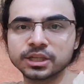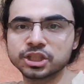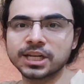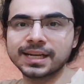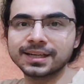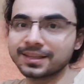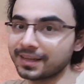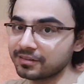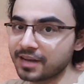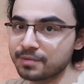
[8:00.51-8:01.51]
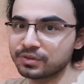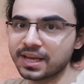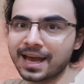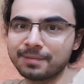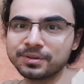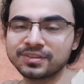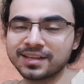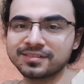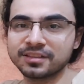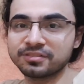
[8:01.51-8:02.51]
section. And until next time, stay happy,
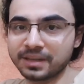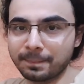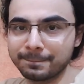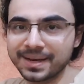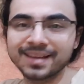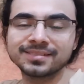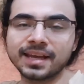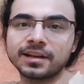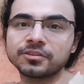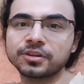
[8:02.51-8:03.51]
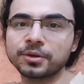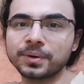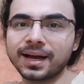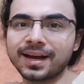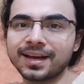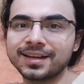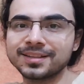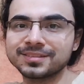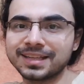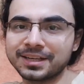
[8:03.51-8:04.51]
stay safe, stay blessed, and I'll see you
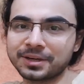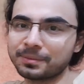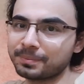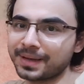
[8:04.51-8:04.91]
guys later.